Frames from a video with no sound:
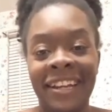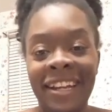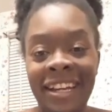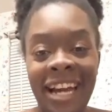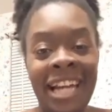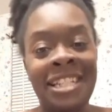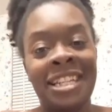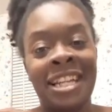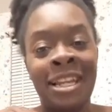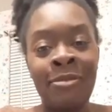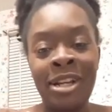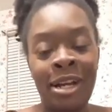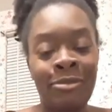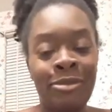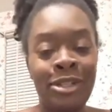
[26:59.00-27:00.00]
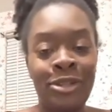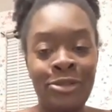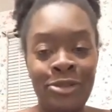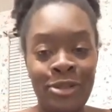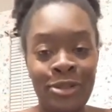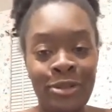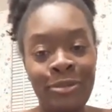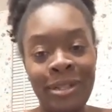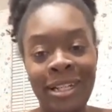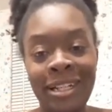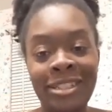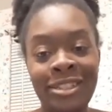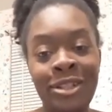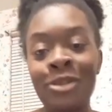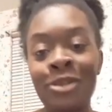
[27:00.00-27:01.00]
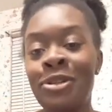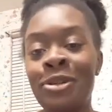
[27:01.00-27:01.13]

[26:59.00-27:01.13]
I said, let me come to YouTube, because YouTube,